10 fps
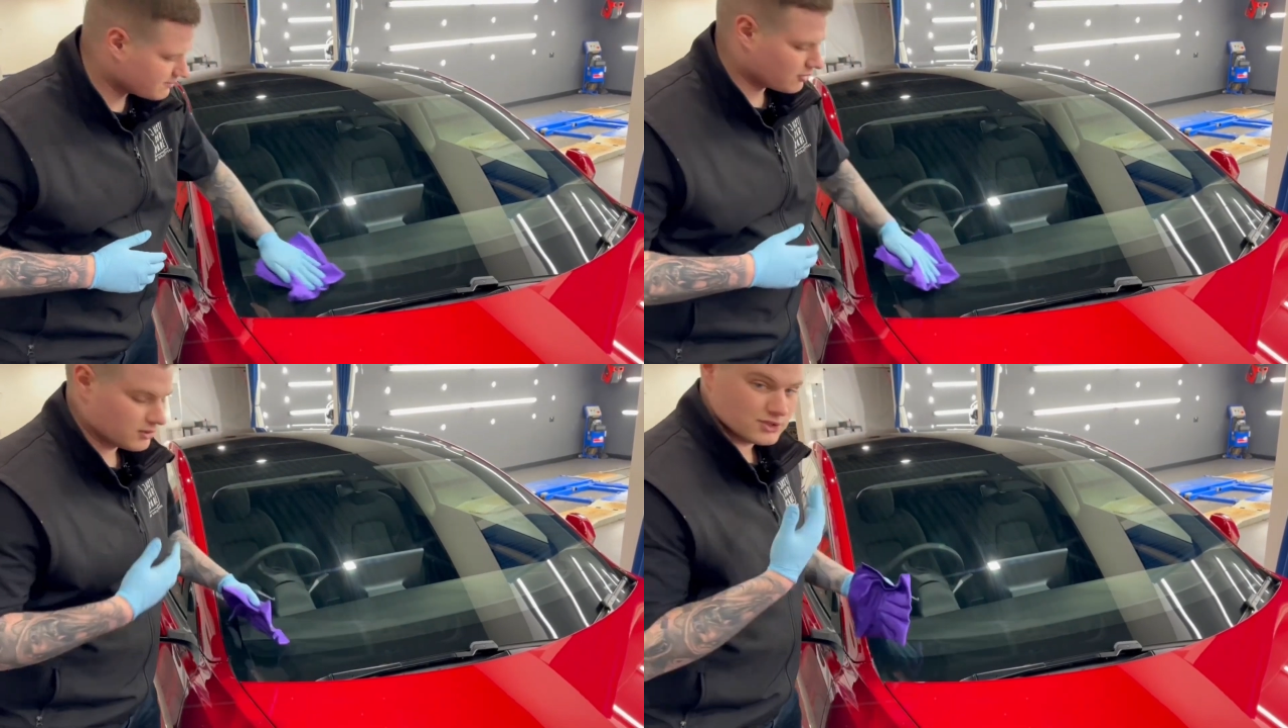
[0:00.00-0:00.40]
the
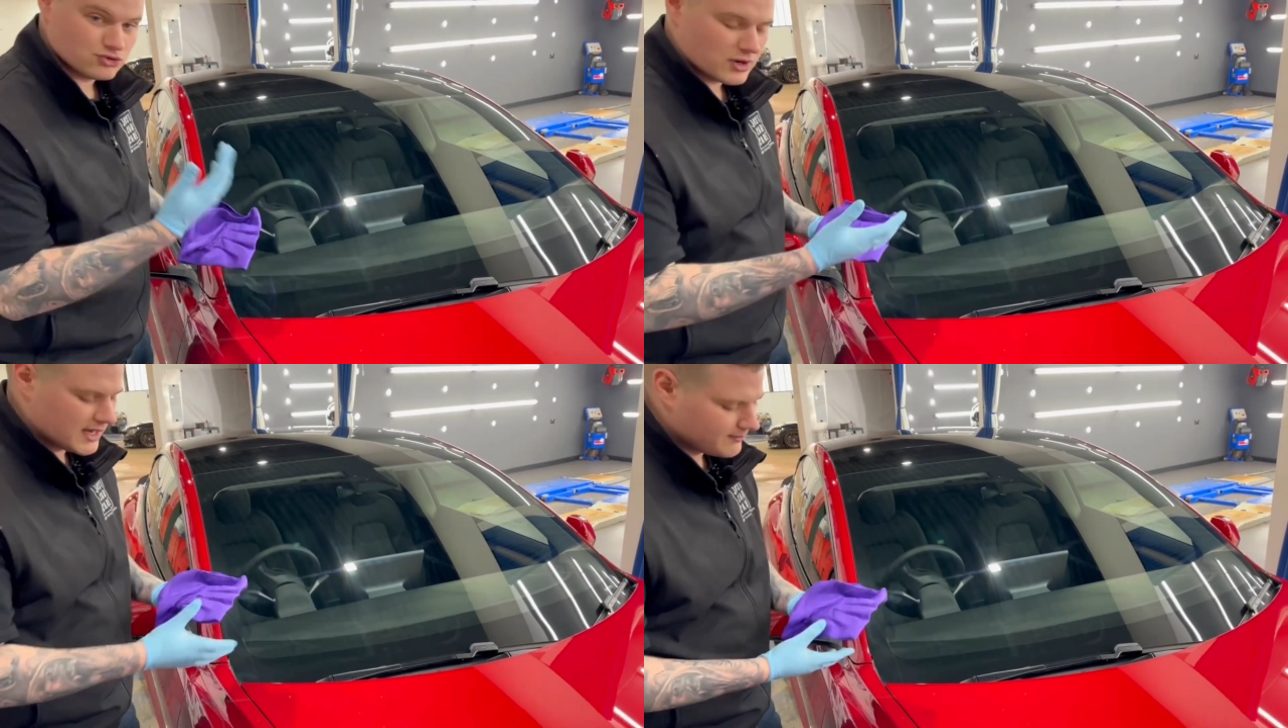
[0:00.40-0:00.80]
product is
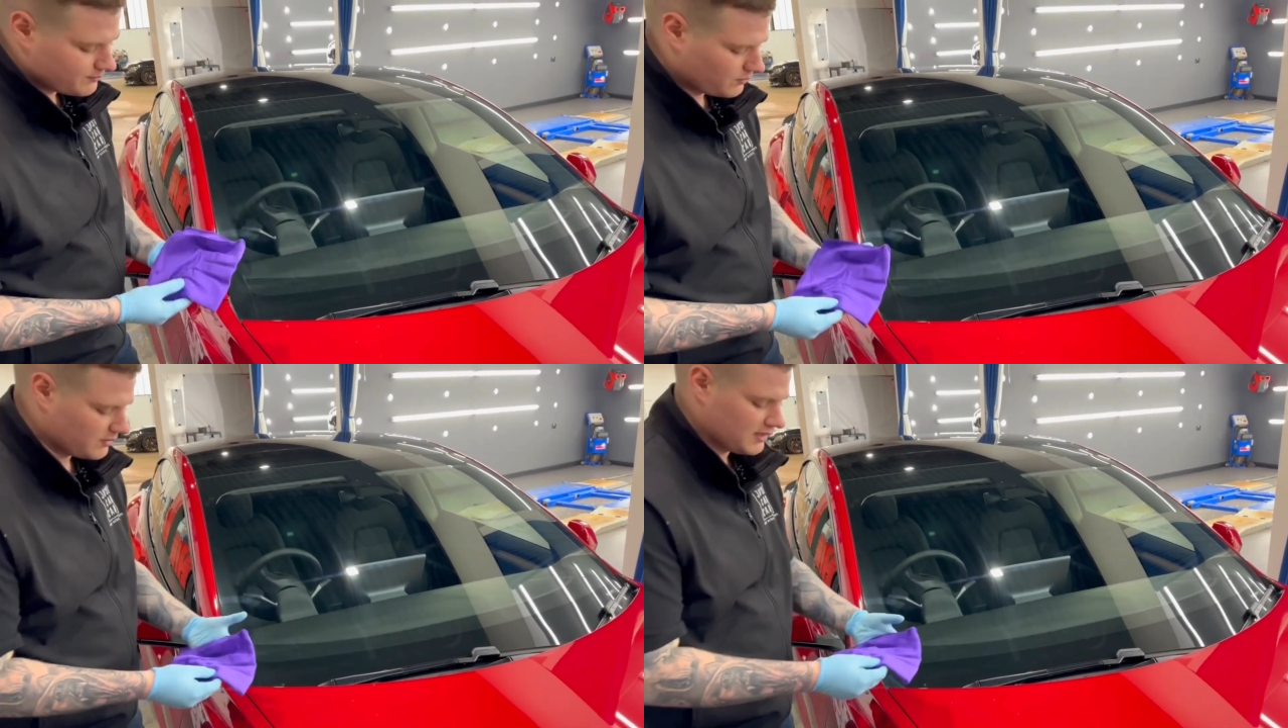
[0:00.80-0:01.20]
drying.
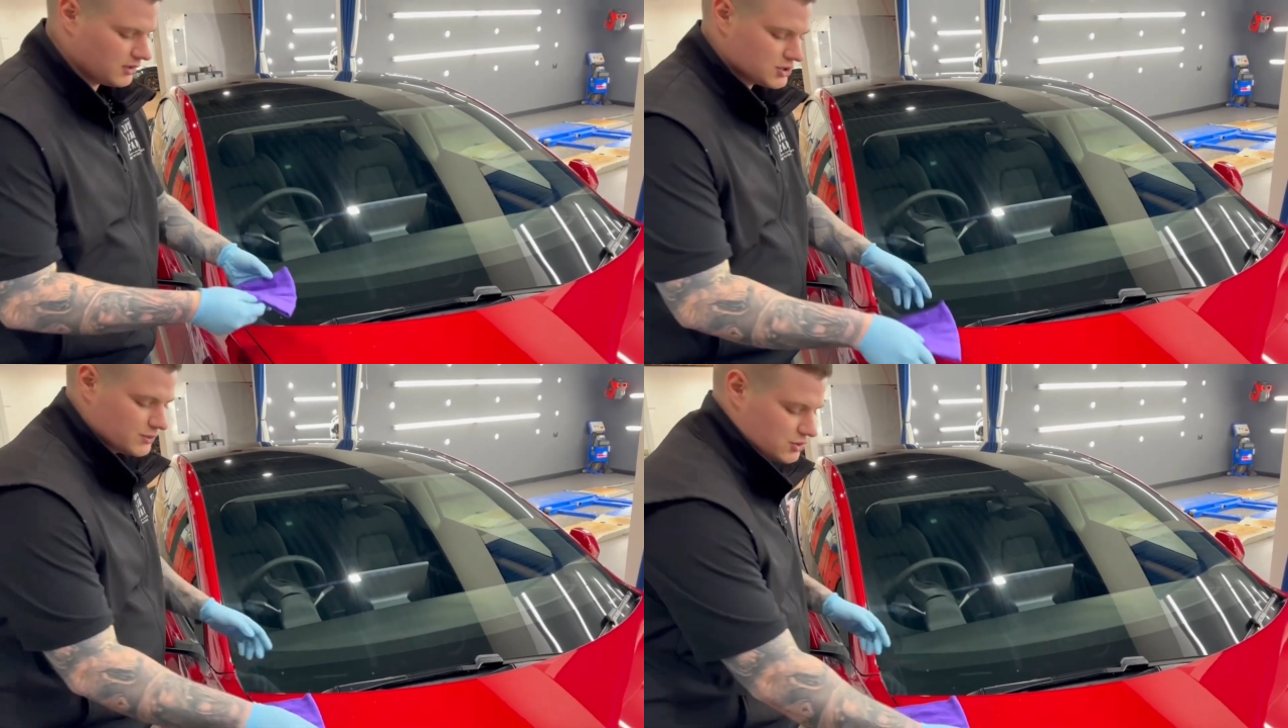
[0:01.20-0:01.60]
We're then
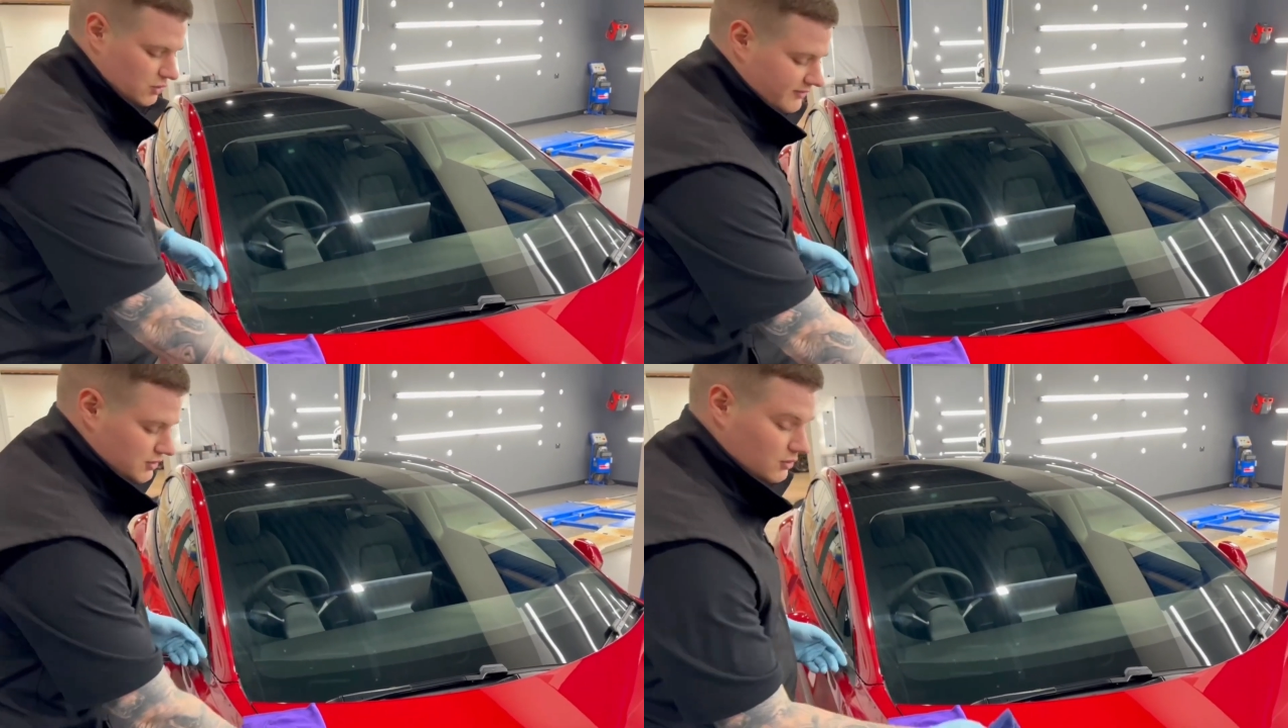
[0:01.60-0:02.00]
going to switch
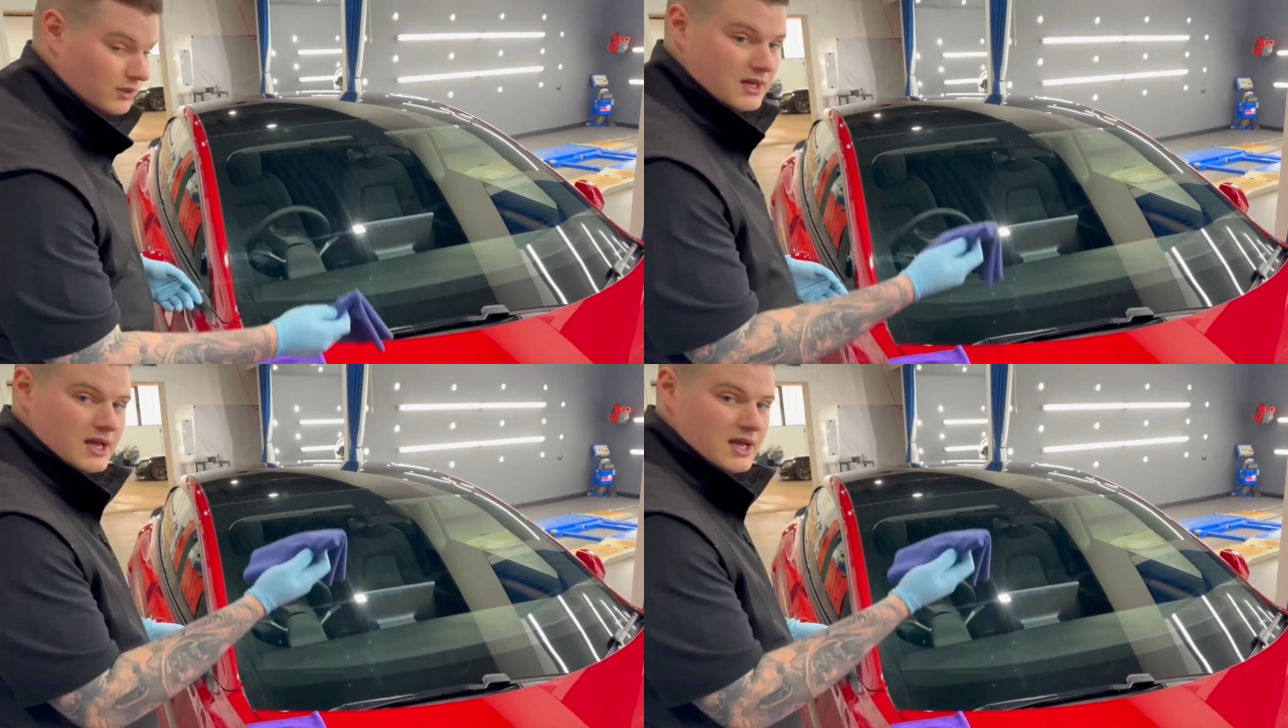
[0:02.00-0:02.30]
over to